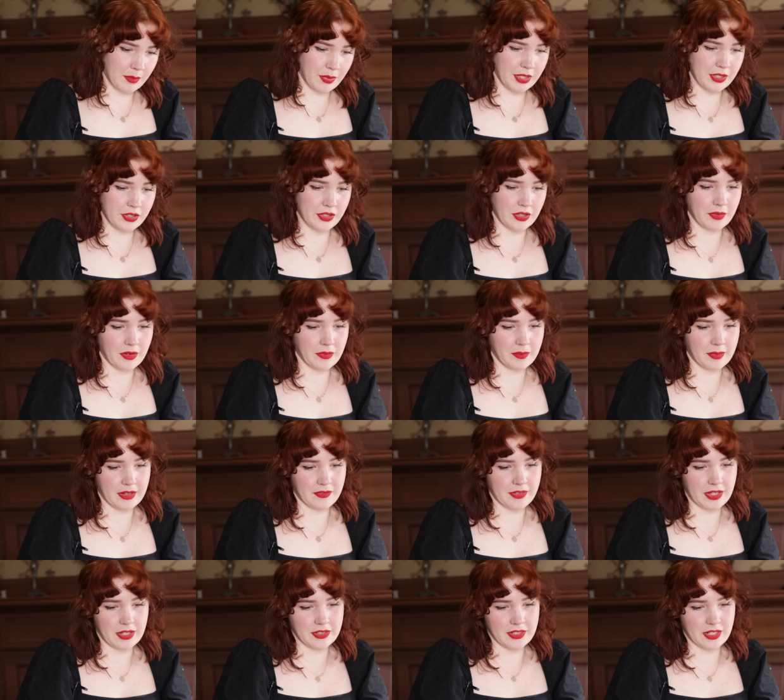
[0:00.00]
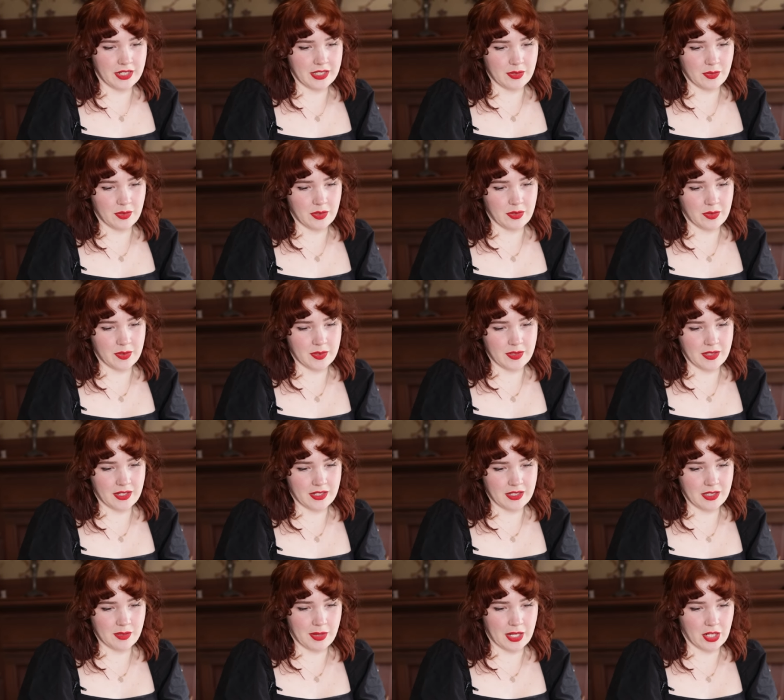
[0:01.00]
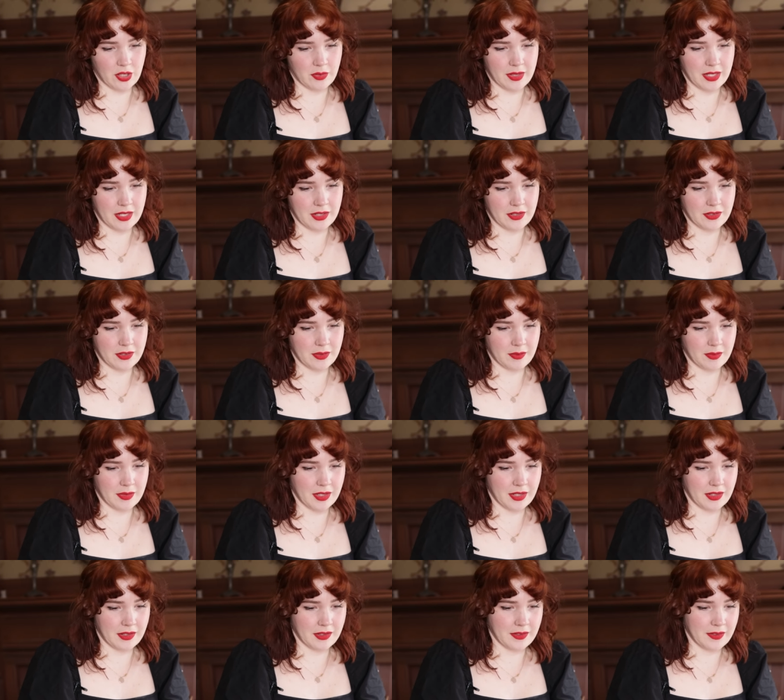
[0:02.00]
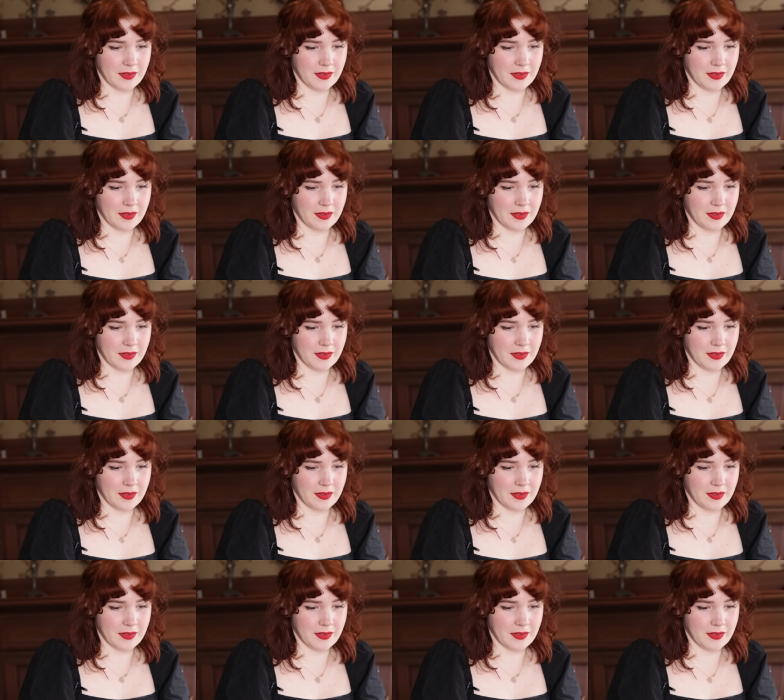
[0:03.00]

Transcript: I'm pretty sure my Valentines were always like Spider-Man or something,